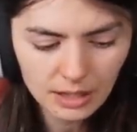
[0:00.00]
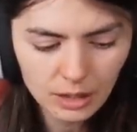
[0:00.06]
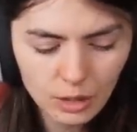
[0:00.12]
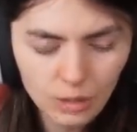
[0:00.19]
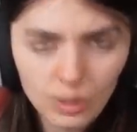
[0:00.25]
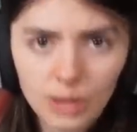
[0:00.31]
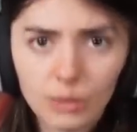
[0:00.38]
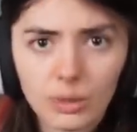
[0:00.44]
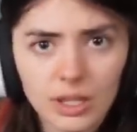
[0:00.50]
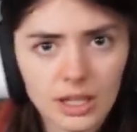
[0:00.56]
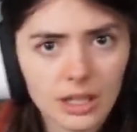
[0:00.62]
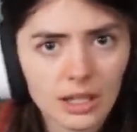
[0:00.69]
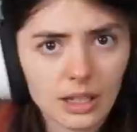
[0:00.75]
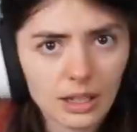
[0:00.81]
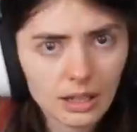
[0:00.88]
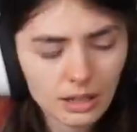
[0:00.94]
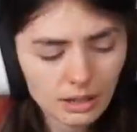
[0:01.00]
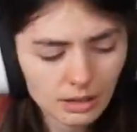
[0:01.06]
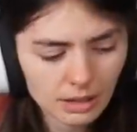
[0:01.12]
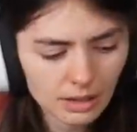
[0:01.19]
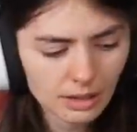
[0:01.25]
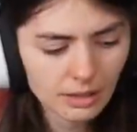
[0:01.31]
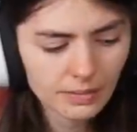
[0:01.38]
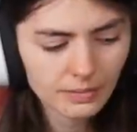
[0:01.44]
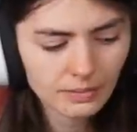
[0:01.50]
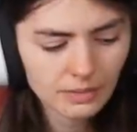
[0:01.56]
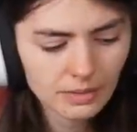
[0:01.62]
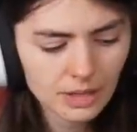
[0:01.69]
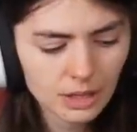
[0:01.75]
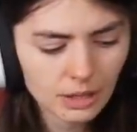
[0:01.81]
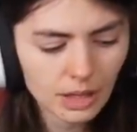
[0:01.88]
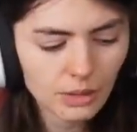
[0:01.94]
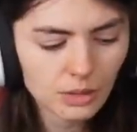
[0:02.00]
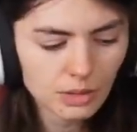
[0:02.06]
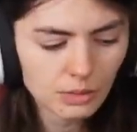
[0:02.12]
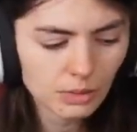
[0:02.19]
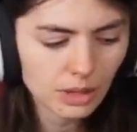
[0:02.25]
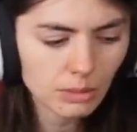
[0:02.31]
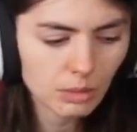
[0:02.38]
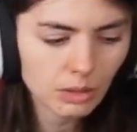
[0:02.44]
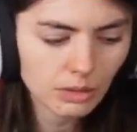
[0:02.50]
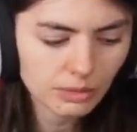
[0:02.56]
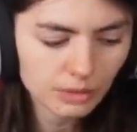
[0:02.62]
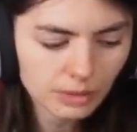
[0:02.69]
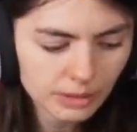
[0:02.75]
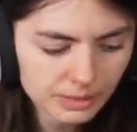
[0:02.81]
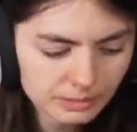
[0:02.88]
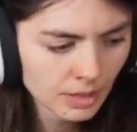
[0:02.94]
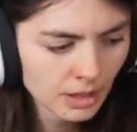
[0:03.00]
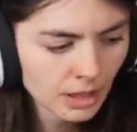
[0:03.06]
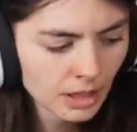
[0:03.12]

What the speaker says: knew he wasn't getting out of there. So that was really beautiful.